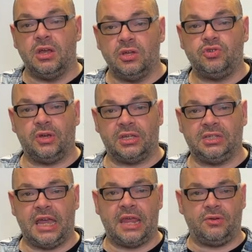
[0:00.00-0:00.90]
tricks
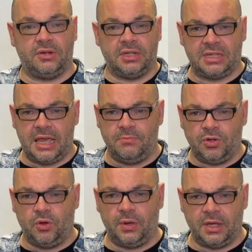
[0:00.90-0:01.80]
together and it's him
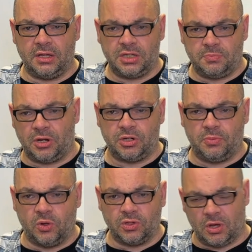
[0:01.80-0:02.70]
doing sponge
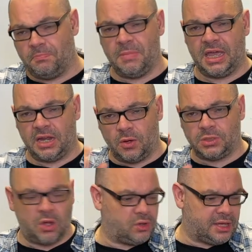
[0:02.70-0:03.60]
balls on me and I was
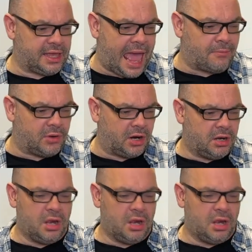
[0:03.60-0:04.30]
holding a camera